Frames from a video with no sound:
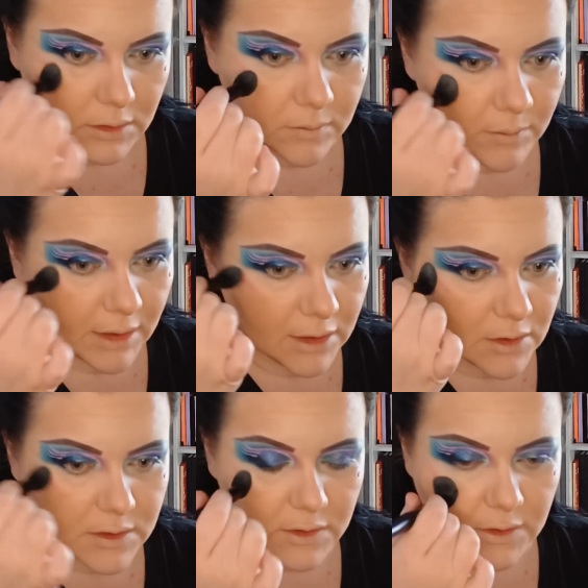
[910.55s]
mainly
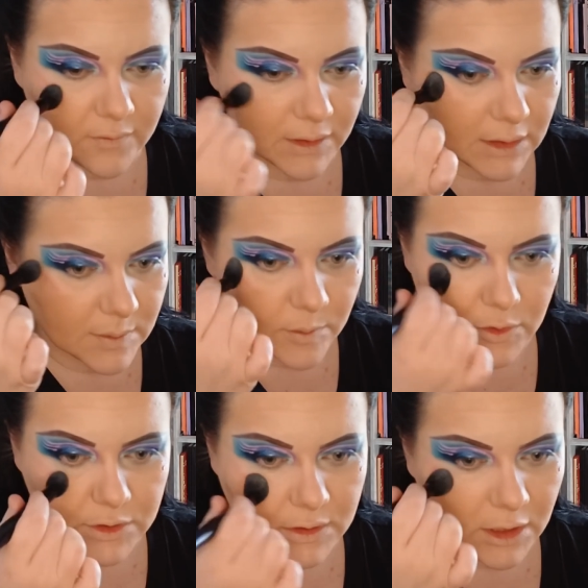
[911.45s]
because I do think this
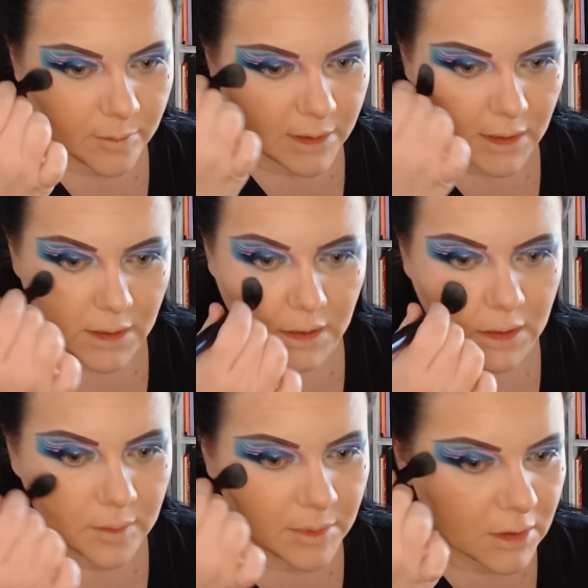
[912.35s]
blush is going to be
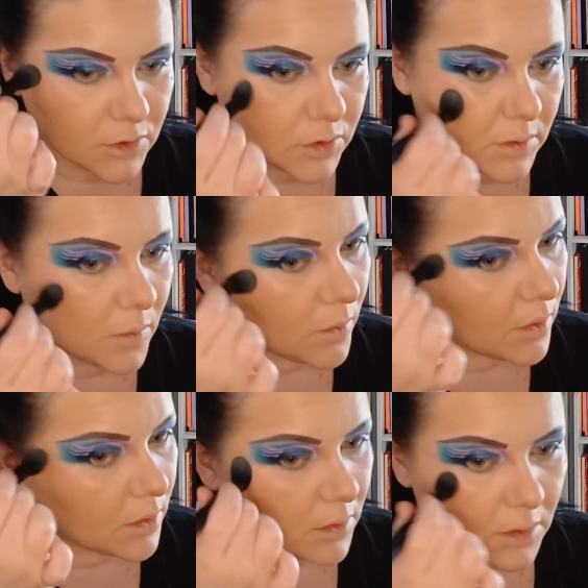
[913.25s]
a bit too
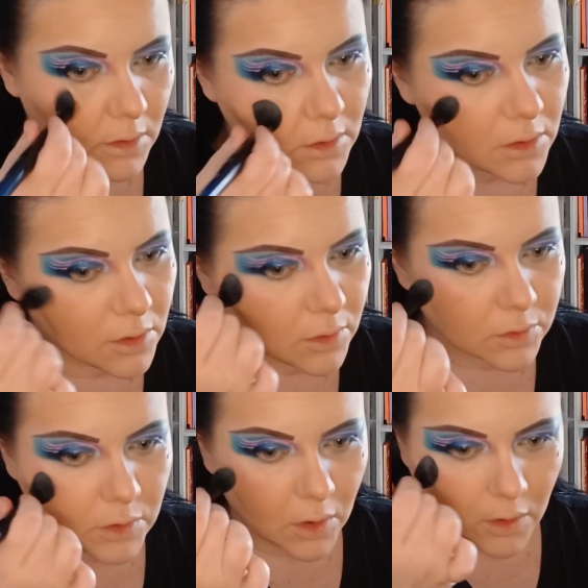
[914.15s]

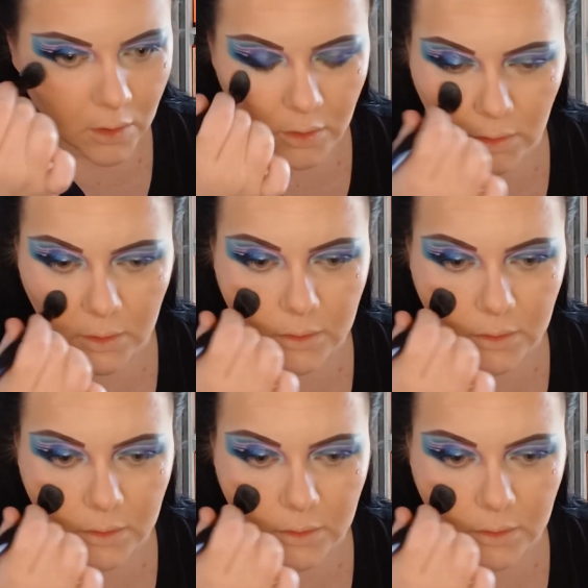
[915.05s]
dark.